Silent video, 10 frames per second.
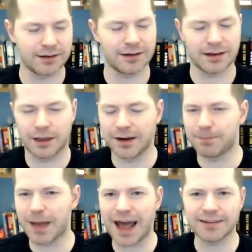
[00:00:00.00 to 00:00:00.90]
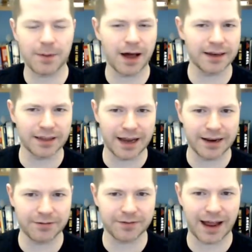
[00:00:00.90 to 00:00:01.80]
I'm in a bad spot in
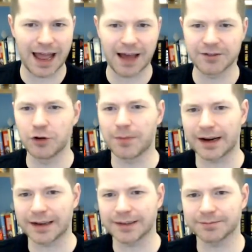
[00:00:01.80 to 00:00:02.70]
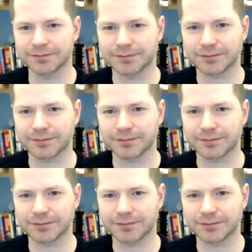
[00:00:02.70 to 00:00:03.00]
life. I have no money.